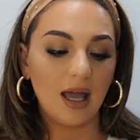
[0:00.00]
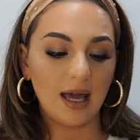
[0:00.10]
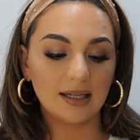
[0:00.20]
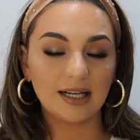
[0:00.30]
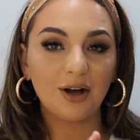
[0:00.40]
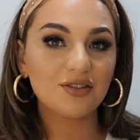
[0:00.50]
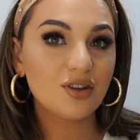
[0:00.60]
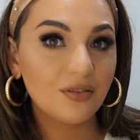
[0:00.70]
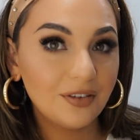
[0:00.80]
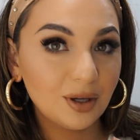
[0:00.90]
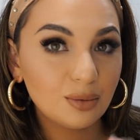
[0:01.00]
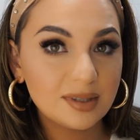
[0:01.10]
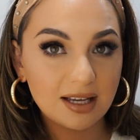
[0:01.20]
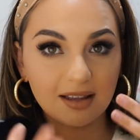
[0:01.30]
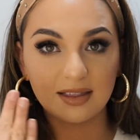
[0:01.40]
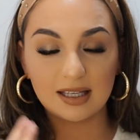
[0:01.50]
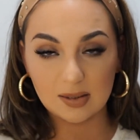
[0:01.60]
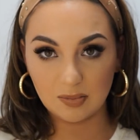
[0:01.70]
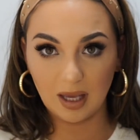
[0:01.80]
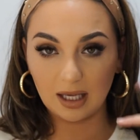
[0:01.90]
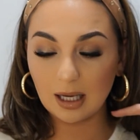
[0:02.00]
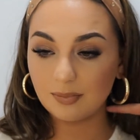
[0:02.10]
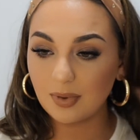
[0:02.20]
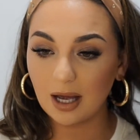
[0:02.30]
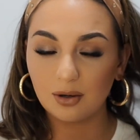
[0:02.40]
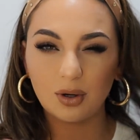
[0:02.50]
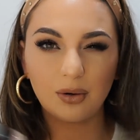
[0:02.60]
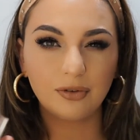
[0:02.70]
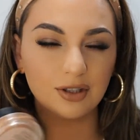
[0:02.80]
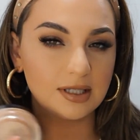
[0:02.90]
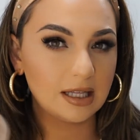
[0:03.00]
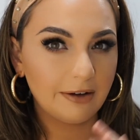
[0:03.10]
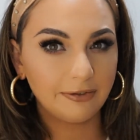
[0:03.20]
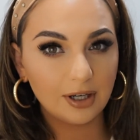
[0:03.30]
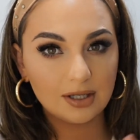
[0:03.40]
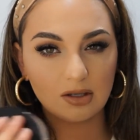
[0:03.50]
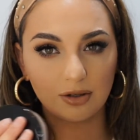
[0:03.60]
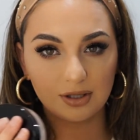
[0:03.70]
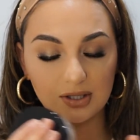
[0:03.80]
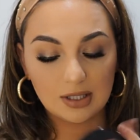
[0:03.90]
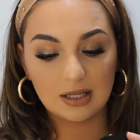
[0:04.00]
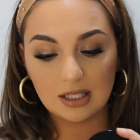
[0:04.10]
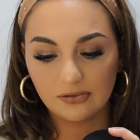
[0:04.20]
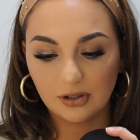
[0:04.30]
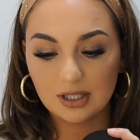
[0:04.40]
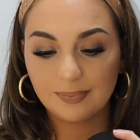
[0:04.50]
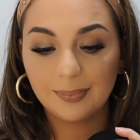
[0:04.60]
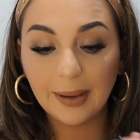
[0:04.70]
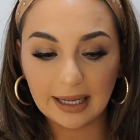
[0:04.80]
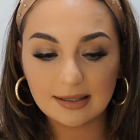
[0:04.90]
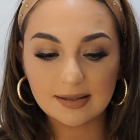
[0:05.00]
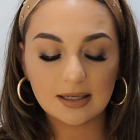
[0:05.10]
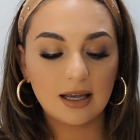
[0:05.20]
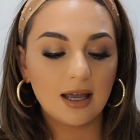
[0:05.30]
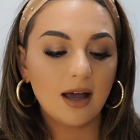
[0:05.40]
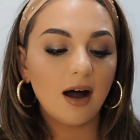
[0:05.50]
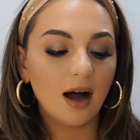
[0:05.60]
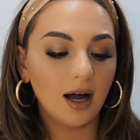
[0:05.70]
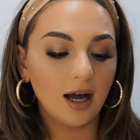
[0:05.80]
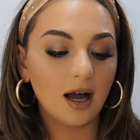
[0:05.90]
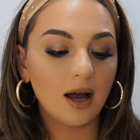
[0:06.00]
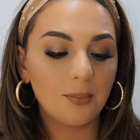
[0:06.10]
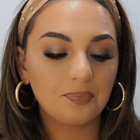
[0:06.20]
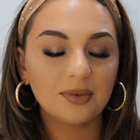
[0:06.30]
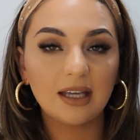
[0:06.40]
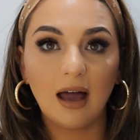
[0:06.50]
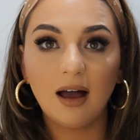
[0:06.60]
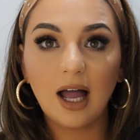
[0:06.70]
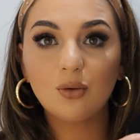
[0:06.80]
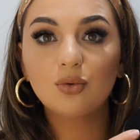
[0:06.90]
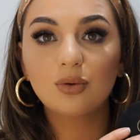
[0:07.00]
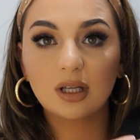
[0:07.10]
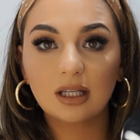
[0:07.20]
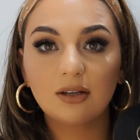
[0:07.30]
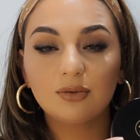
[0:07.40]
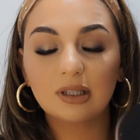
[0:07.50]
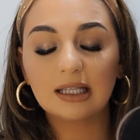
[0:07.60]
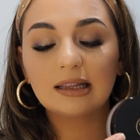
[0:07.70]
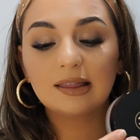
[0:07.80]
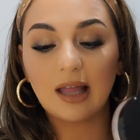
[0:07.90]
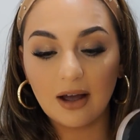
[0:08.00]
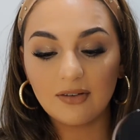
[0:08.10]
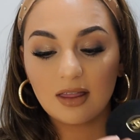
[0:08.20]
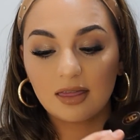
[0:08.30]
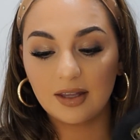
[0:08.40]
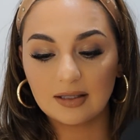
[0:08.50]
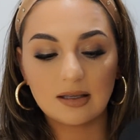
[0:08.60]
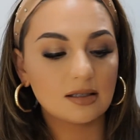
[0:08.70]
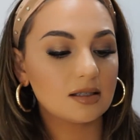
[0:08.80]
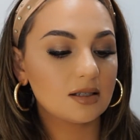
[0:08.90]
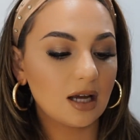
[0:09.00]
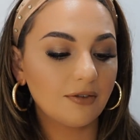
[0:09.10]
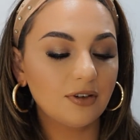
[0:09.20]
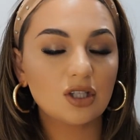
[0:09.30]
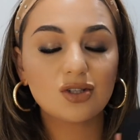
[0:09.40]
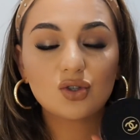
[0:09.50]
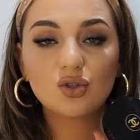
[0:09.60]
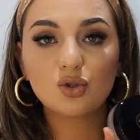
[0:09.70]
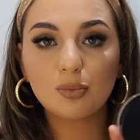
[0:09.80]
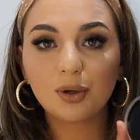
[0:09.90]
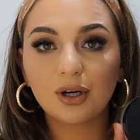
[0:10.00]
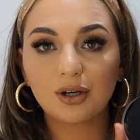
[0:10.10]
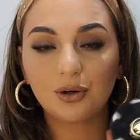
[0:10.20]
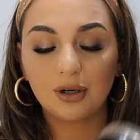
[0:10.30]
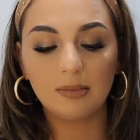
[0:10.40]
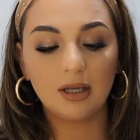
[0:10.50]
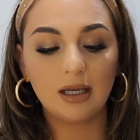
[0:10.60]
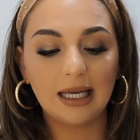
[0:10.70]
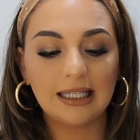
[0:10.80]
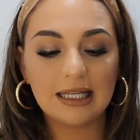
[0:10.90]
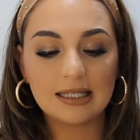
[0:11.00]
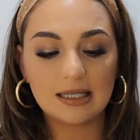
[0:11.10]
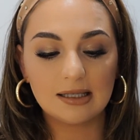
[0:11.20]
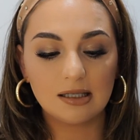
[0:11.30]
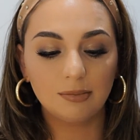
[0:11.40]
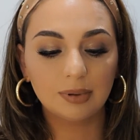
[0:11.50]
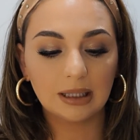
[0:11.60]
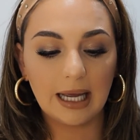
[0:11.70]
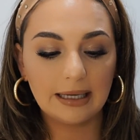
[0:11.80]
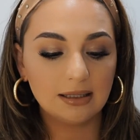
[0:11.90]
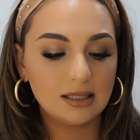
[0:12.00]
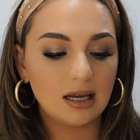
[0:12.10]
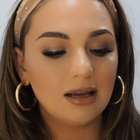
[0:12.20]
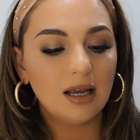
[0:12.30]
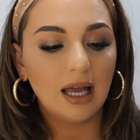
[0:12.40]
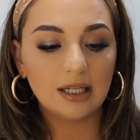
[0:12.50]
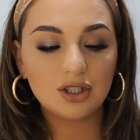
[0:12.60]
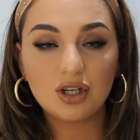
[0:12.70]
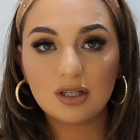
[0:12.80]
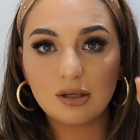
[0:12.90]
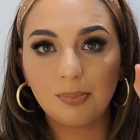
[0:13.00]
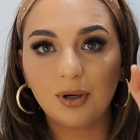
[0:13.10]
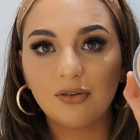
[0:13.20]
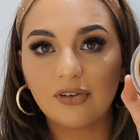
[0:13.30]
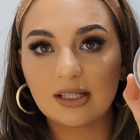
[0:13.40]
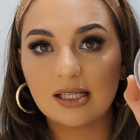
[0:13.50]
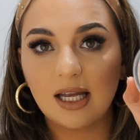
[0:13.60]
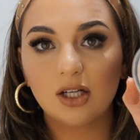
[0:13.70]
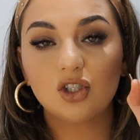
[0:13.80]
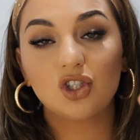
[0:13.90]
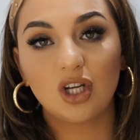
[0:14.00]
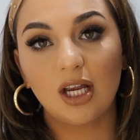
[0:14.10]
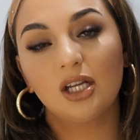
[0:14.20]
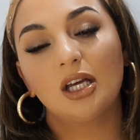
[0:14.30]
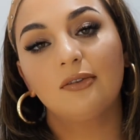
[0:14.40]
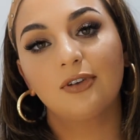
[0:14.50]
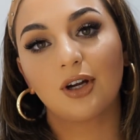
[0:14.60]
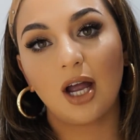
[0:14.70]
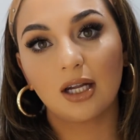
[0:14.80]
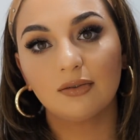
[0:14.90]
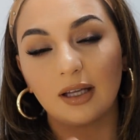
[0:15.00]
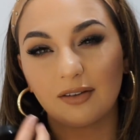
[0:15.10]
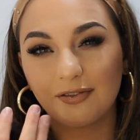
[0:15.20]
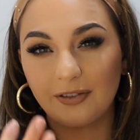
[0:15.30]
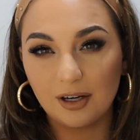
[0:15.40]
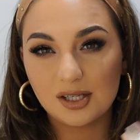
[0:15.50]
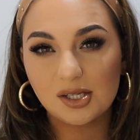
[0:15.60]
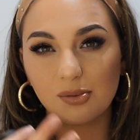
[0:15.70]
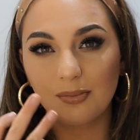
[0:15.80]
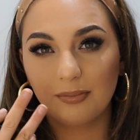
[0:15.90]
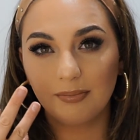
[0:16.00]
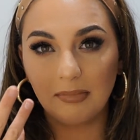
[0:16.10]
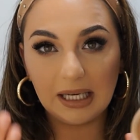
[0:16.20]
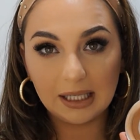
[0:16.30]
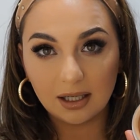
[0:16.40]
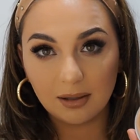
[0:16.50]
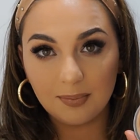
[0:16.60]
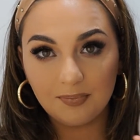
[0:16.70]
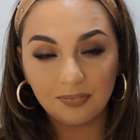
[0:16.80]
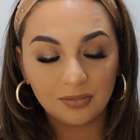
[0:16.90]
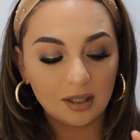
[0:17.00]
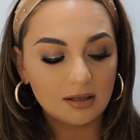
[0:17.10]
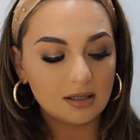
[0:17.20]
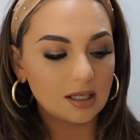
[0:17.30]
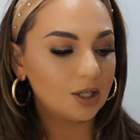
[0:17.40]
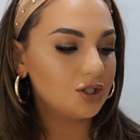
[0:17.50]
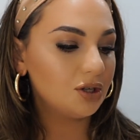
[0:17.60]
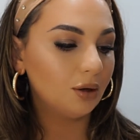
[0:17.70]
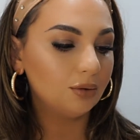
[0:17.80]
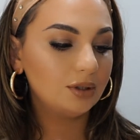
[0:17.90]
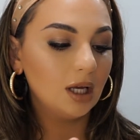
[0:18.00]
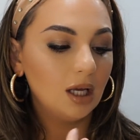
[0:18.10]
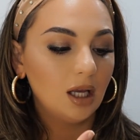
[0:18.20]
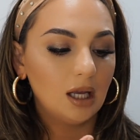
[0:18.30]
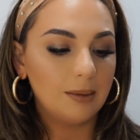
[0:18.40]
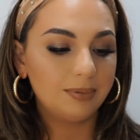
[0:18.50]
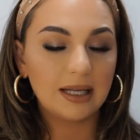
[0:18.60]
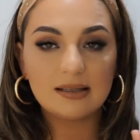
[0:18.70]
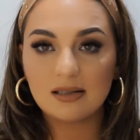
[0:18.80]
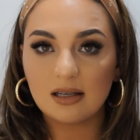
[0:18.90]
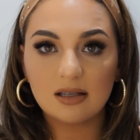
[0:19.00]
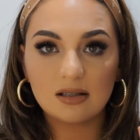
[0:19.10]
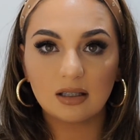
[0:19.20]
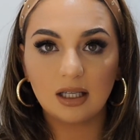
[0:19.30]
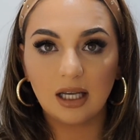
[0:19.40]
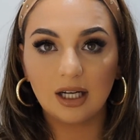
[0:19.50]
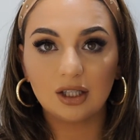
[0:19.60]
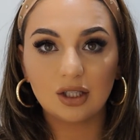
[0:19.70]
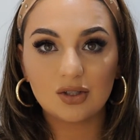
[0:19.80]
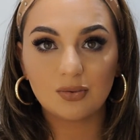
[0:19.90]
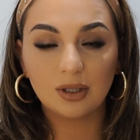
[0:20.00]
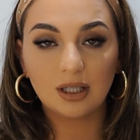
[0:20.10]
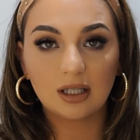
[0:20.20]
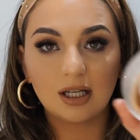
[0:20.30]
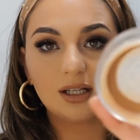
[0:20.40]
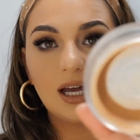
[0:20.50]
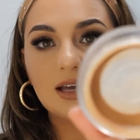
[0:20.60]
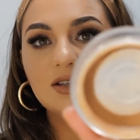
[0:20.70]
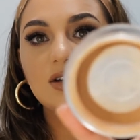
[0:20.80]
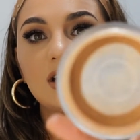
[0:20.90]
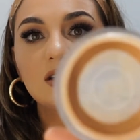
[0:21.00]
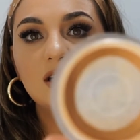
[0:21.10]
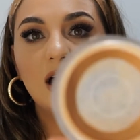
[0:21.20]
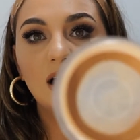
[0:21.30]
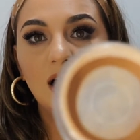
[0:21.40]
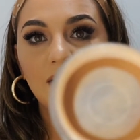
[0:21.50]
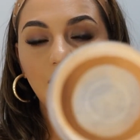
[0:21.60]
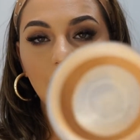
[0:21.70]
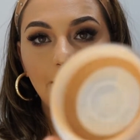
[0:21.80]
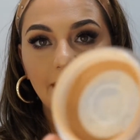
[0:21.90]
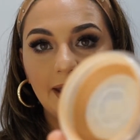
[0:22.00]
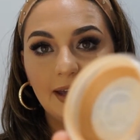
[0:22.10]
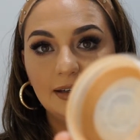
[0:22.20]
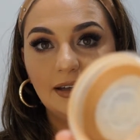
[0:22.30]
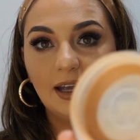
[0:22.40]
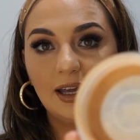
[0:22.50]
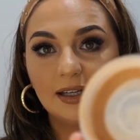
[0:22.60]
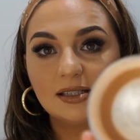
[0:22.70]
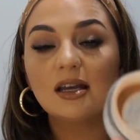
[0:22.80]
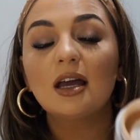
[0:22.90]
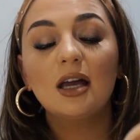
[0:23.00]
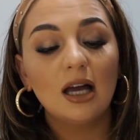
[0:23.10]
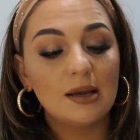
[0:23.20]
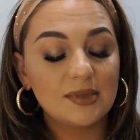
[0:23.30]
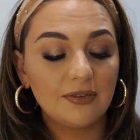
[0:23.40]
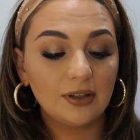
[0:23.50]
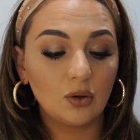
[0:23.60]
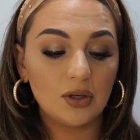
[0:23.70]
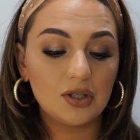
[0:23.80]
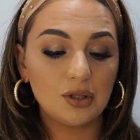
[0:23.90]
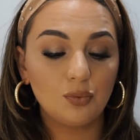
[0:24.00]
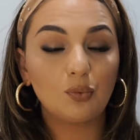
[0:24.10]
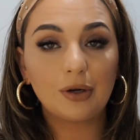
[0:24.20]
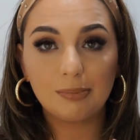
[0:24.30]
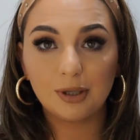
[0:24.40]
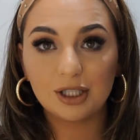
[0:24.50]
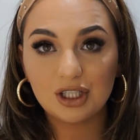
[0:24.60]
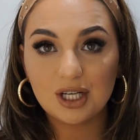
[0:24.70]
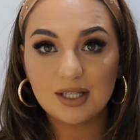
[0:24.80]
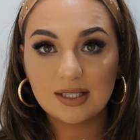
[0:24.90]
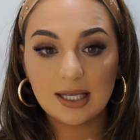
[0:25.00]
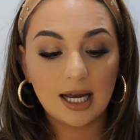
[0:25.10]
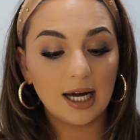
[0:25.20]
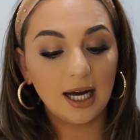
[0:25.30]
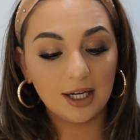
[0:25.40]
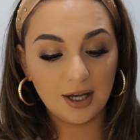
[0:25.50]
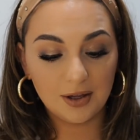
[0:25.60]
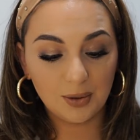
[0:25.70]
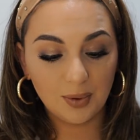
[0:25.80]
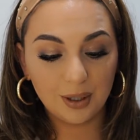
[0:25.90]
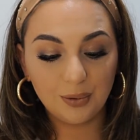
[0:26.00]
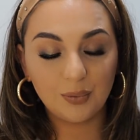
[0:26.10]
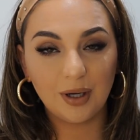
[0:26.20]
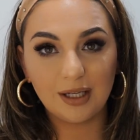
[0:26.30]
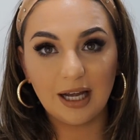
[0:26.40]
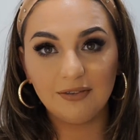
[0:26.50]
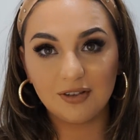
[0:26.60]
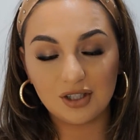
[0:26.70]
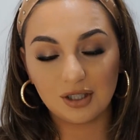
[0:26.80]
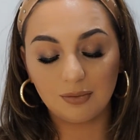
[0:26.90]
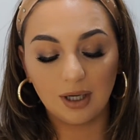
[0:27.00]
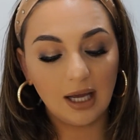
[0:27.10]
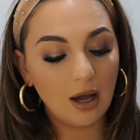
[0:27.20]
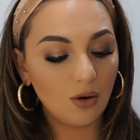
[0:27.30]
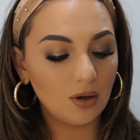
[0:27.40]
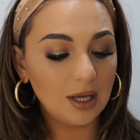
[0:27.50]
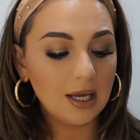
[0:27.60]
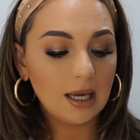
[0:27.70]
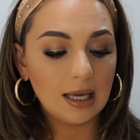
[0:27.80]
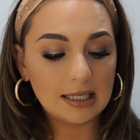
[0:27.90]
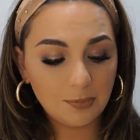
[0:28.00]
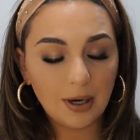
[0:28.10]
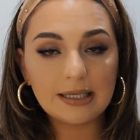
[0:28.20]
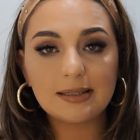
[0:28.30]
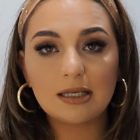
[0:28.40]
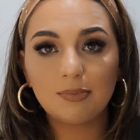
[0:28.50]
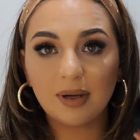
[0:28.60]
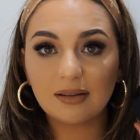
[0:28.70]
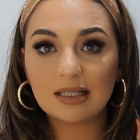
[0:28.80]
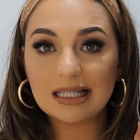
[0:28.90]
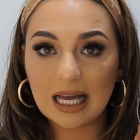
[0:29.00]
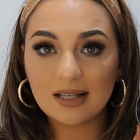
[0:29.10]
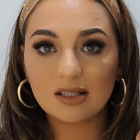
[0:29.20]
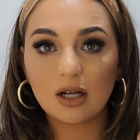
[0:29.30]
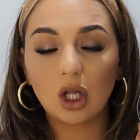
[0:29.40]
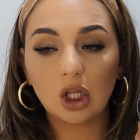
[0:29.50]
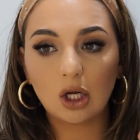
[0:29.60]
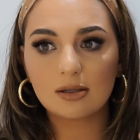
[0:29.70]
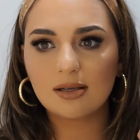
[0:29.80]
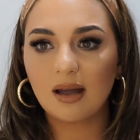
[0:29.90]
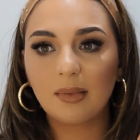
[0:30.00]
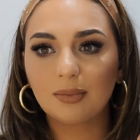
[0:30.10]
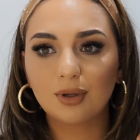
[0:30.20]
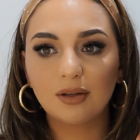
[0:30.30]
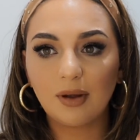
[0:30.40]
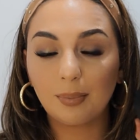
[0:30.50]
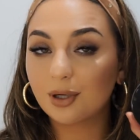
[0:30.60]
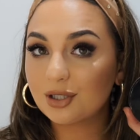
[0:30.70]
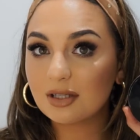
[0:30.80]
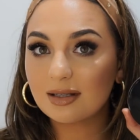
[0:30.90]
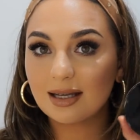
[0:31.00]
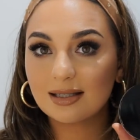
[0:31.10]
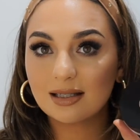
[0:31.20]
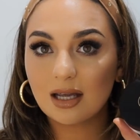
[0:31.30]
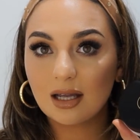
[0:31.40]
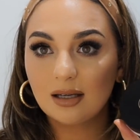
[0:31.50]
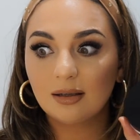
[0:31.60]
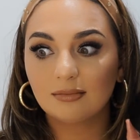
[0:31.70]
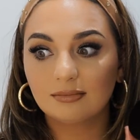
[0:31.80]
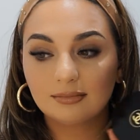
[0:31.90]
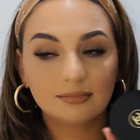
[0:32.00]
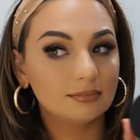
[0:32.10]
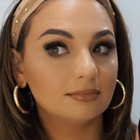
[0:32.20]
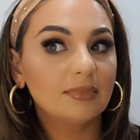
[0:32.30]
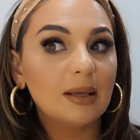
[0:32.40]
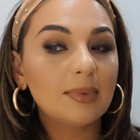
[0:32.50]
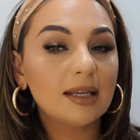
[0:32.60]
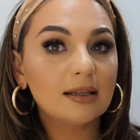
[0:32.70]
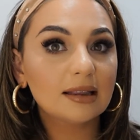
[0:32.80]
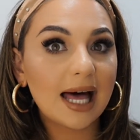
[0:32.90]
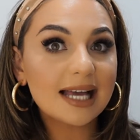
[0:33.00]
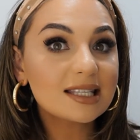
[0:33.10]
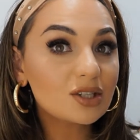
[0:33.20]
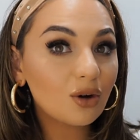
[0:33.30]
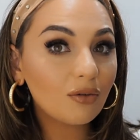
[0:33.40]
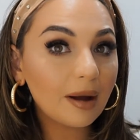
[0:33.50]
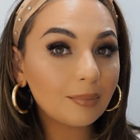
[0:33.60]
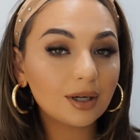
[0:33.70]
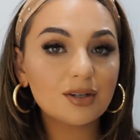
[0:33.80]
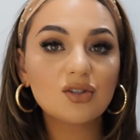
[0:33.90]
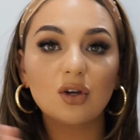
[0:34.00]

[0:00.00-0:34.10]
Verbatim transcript: And I also filmed this makeup. I don't know if you'll see that first or you'll see this first, but um, yeah, I really, really love this stuff. It's super creamy and easy to blend. And it's just the perfect tan shade if you're kind of like fair to medium skin tone. It blends easily and it looks really good. As you can tell, I've hit pan and I'm definitely going to repurchase another one when I officially run out. It's pricey, but this lasts a long time. I believe I purchased this maybe last November.